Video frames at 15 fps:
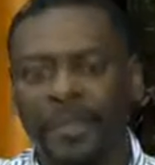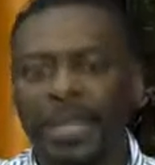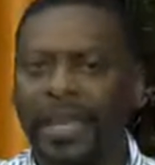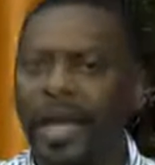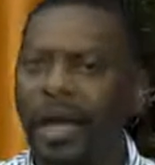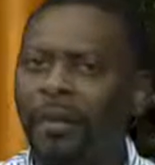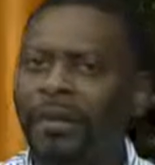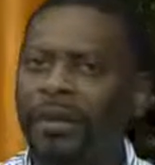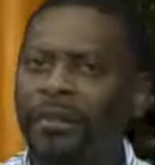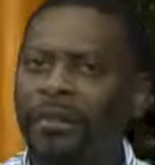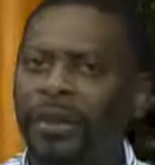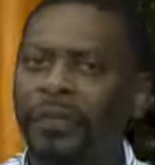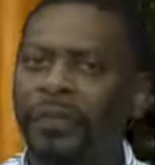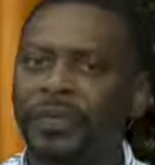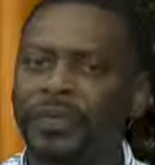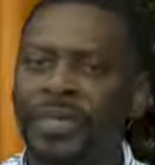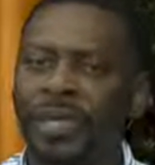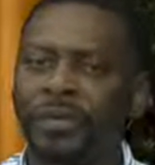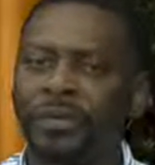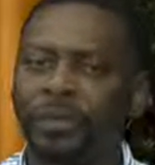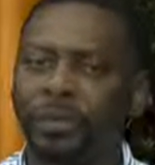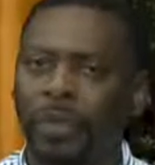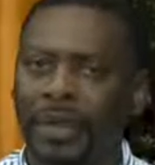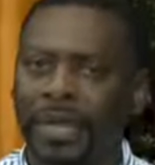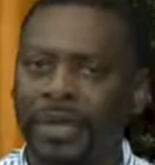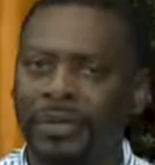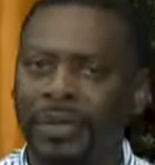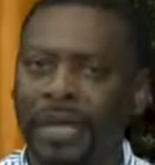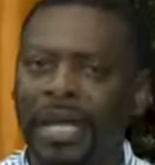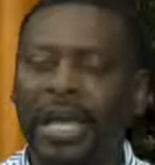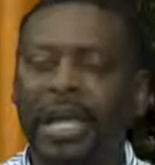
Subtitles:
and how their self-esteems are raised.